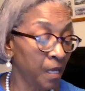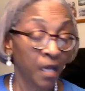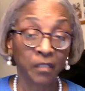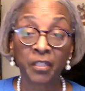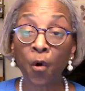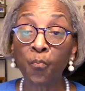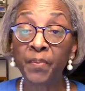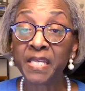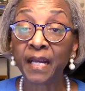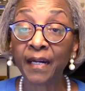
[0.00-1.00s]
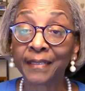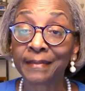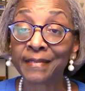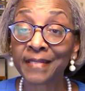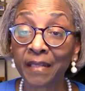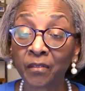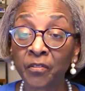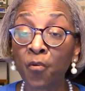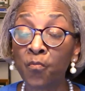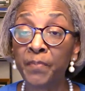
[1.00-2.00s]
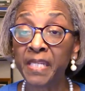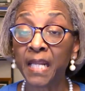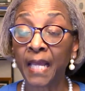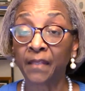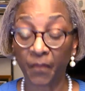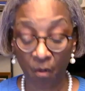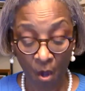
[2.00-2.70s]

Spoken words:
Don't be unsettled. Don't be like the